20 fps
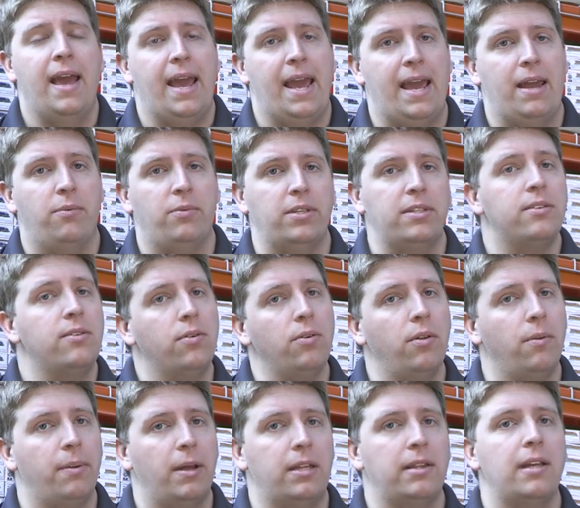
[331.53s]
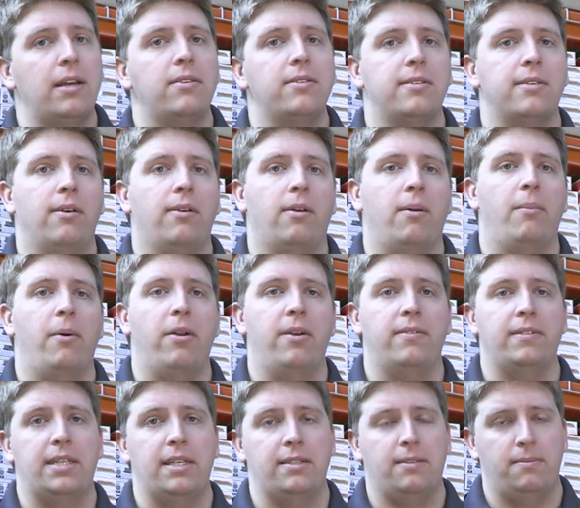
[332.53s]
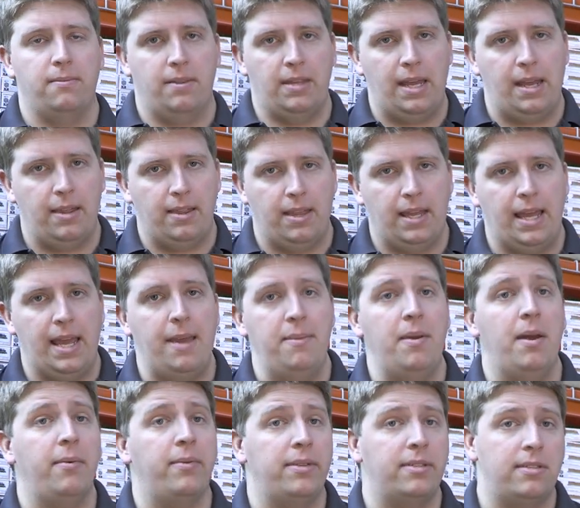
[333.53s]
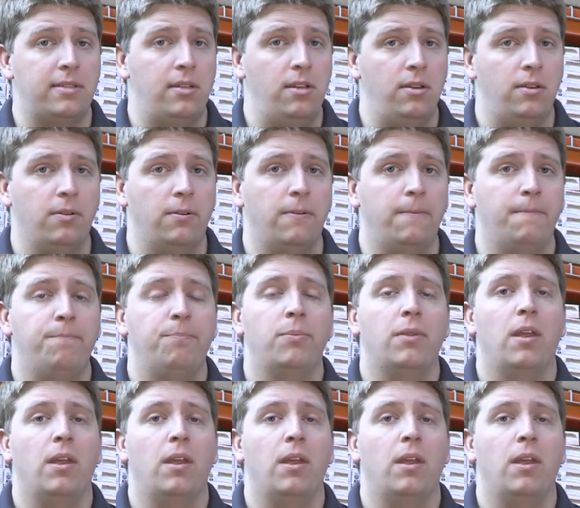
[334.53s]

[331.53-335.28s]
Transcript: And what's cool about those locomotives is they, they came out with two.